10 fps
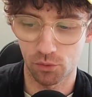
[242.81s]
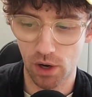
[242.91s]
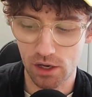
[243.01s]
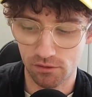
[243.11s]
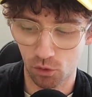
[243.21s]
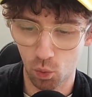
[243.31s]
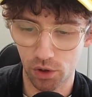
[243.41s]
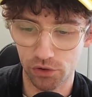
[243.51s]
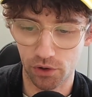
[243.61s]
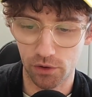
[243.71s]
ready for what
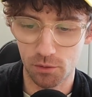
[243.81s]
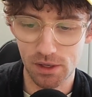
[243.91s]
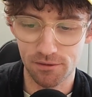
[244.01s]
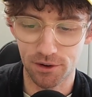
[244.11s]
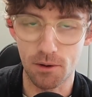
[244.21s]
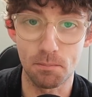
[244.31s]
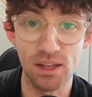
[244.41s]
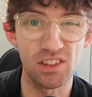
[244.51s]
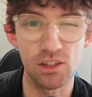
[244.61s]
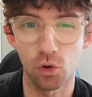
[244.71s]
is going to be a very
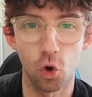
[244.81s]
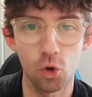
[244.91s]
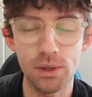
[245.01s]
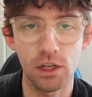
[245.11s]
busy tournament,